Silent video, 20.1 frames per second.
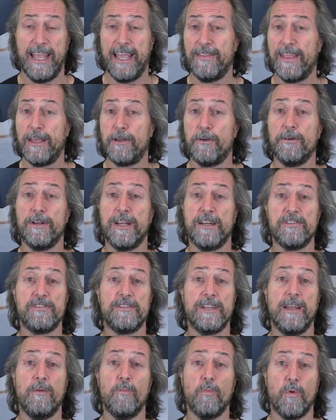And they couldn't
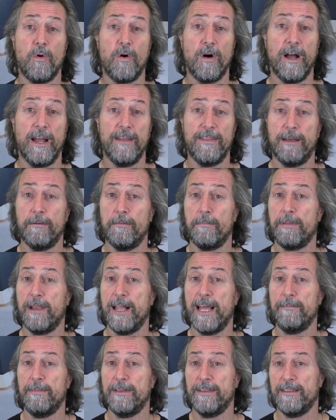understand why. And they were
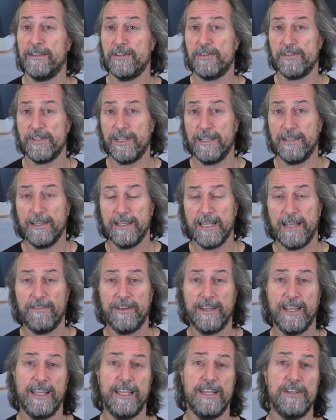blaming that the sheet didn't have
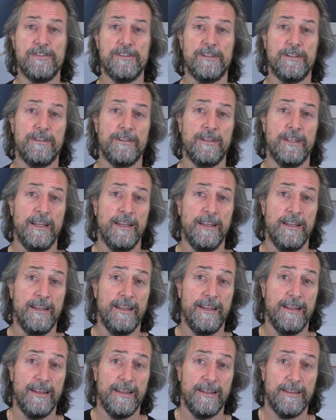adhesion,
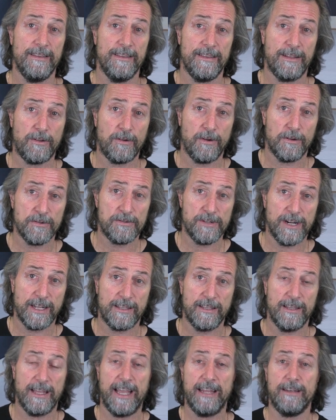the
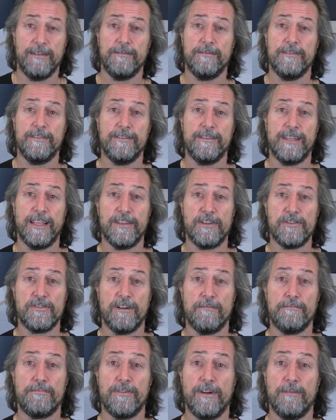contractor hadn't done the
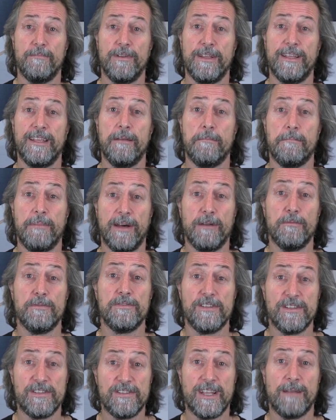job properly, but it
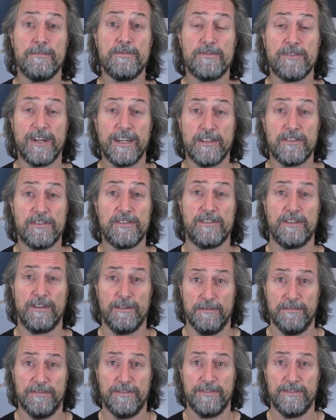was the substrate
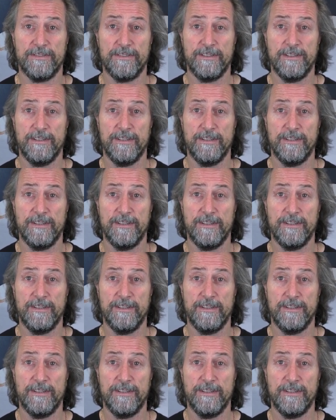itself.